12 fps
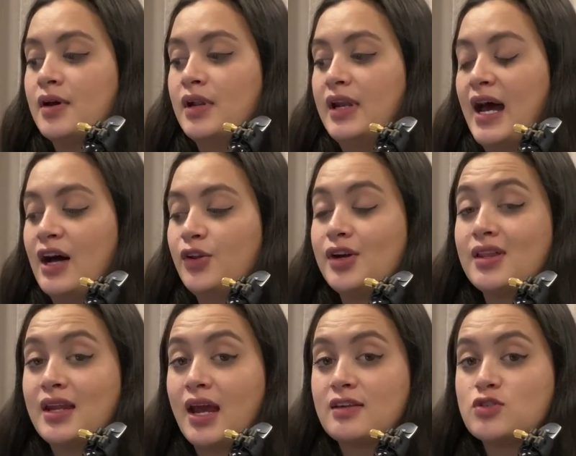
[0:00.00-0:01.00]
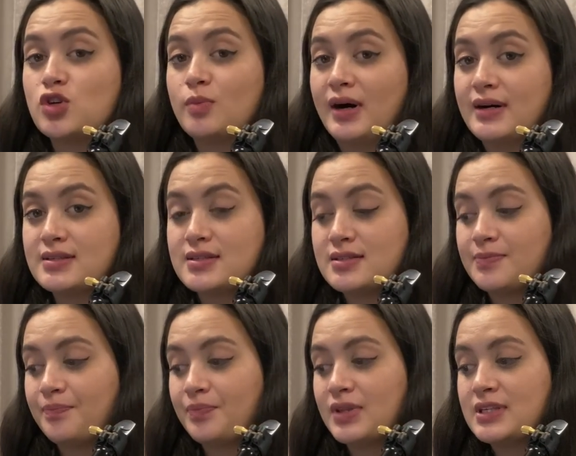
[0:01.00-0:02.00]
Now look at the next 2 bars.
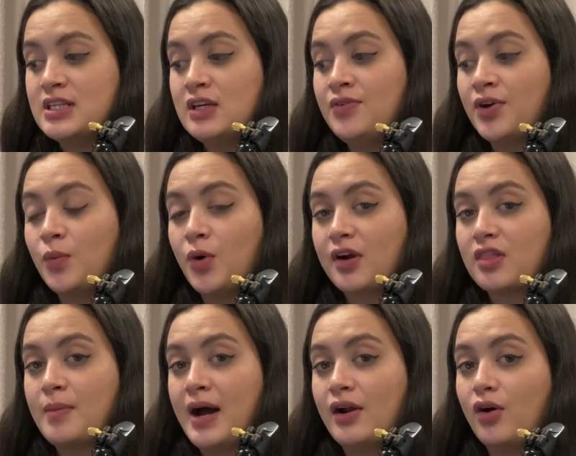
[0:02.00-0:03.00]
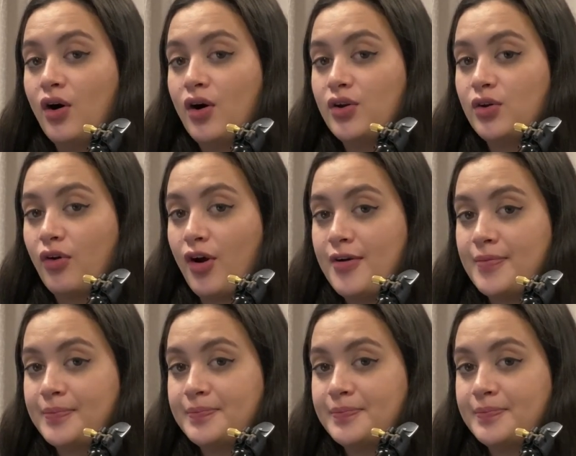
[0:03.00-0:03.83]
See if you can work them out on your own.